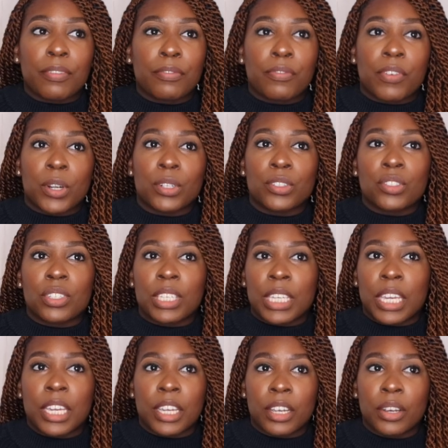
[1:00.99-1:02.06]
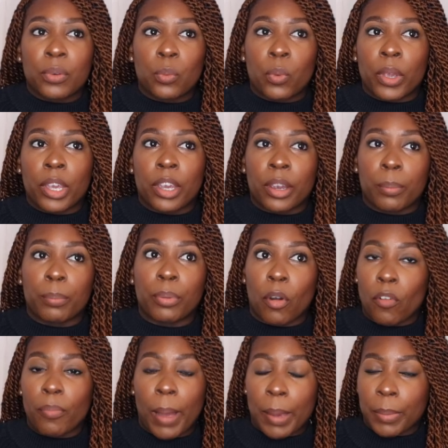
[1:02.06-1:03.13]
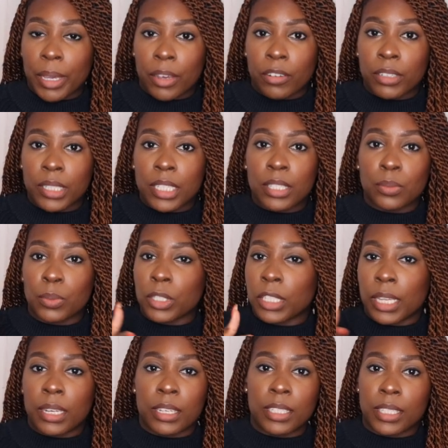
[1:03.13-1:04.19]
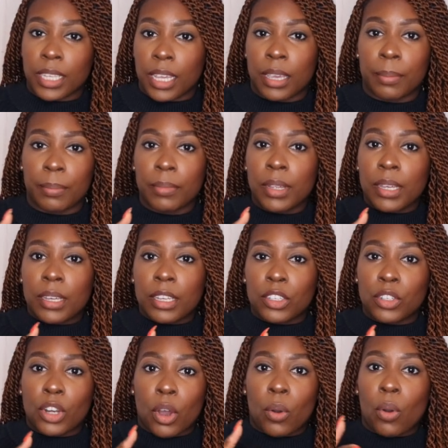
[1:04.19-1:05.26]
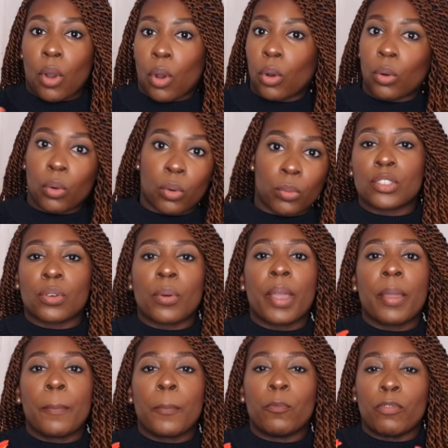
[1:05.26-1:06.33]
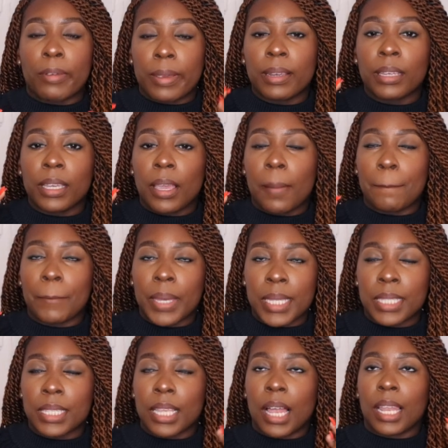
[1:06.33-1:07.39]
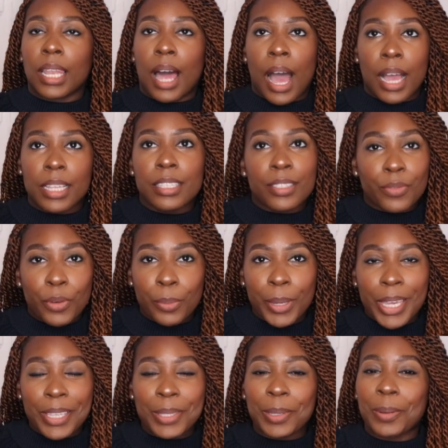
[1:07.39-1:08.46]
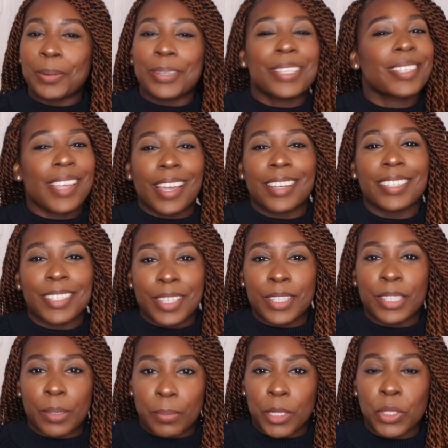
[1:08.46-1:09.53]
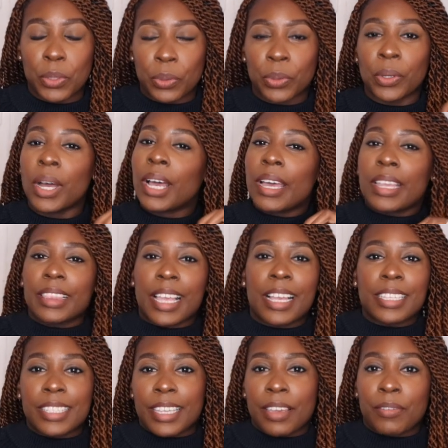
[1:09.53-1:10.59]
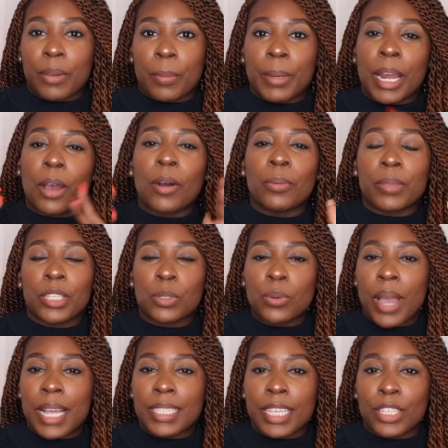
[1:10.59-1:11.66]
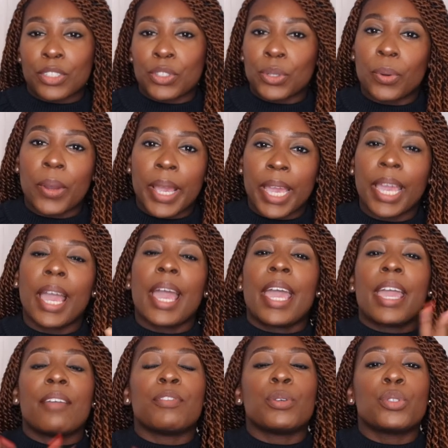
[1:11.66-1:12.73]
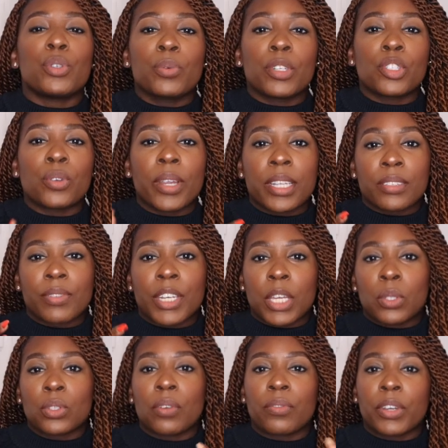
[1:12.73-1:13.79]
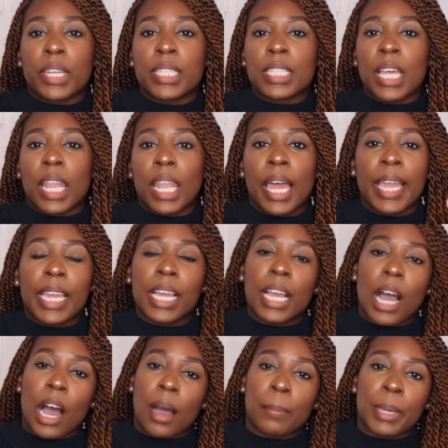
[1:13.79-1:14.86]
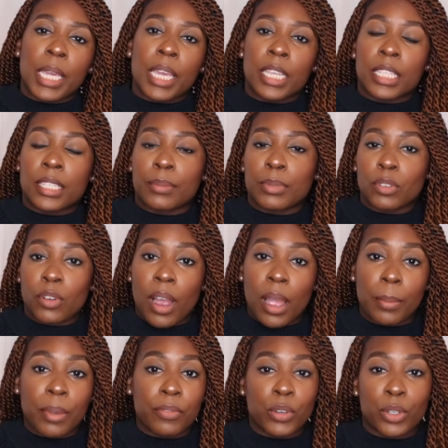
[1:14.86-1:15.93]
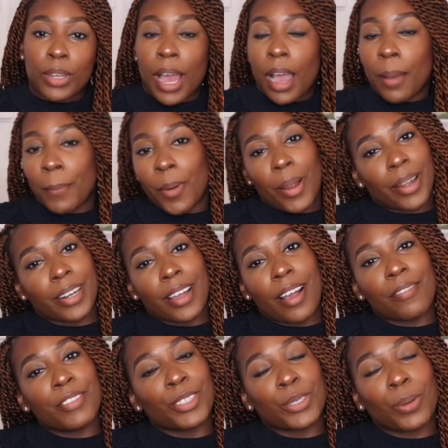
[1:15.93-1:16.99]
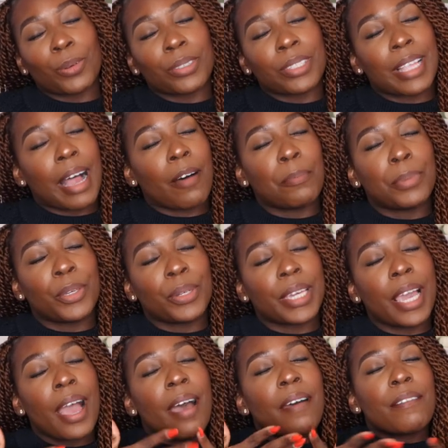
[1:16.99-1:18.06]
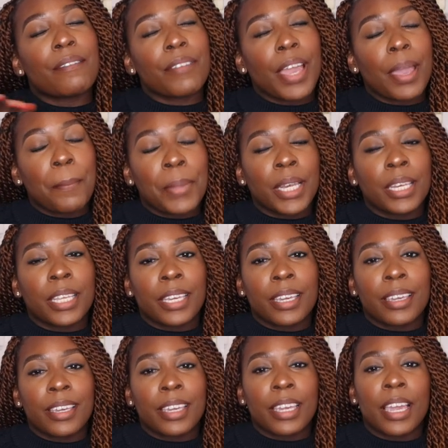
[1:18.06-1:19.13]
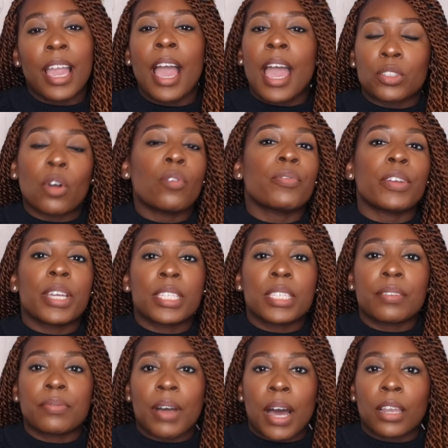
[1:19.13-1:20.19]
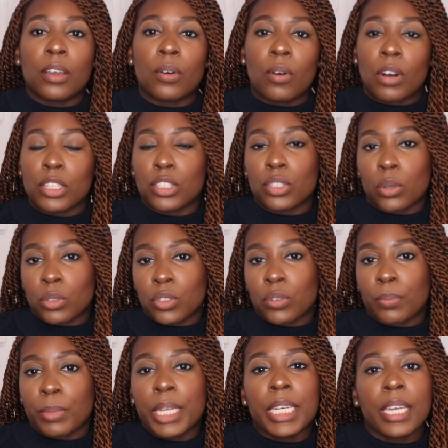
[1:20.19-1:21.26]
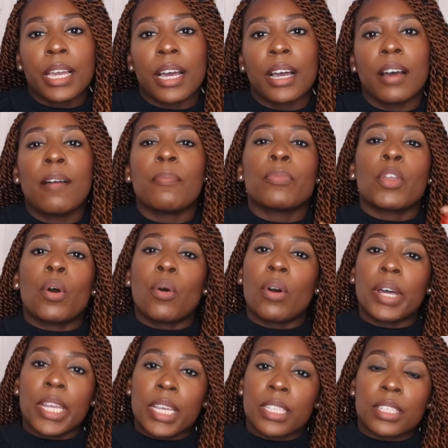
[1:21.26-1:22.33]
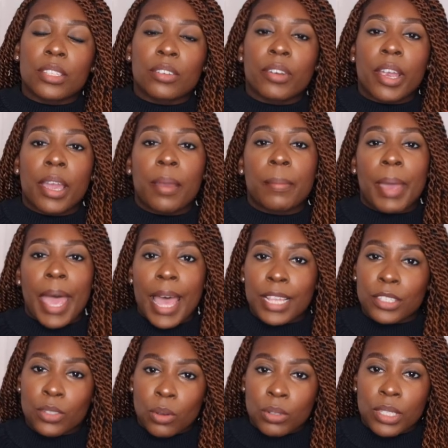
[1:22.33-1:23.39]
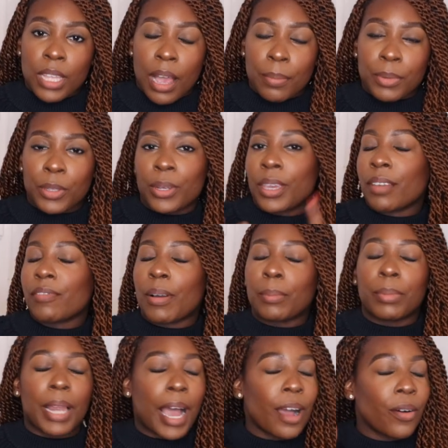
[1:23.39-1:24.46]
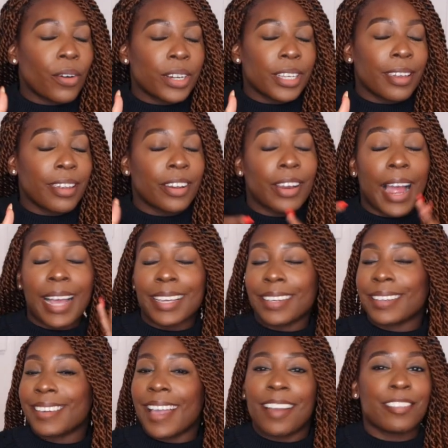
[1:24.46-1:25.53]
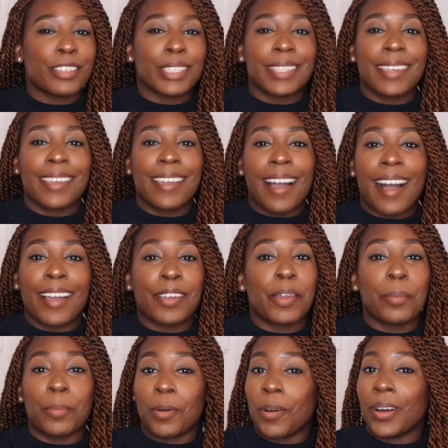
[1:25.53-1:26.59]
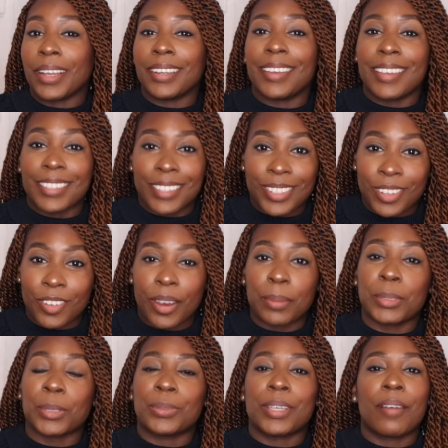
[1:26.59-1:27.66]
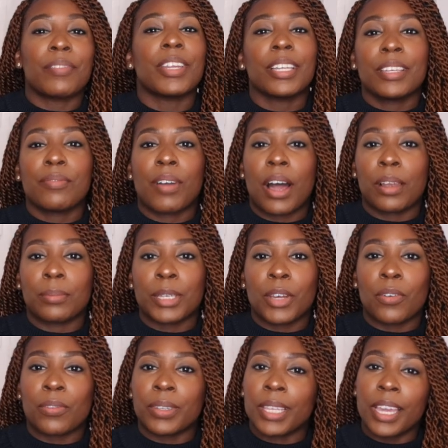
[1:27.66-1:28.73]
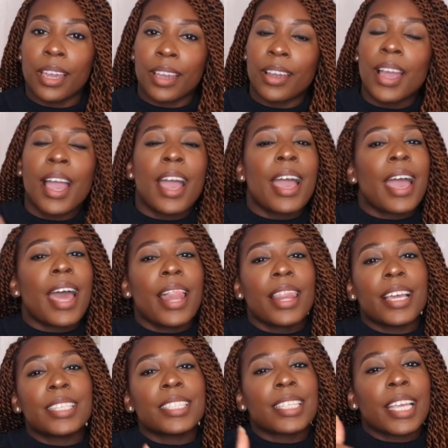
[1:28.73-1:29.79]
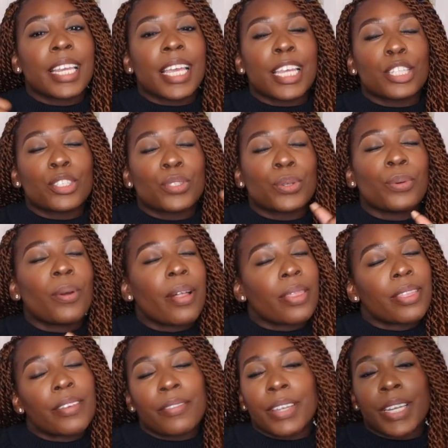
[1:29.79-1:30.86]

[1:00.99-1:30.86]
the first year where both my parents was in the same you know home so it really meant a lot for me so it was like a sentimental thanksgiving but i hope that you guys enjoy if you do enjoy this video don't forget to like comment and subscribe if you're not a part of the soul style beauty family. Don't forget to follow on social media on Instagram at Soul Style Beauty. If I'm not on here, I can guarantee I am on Instagram. So definitely follow me over there and let's get into the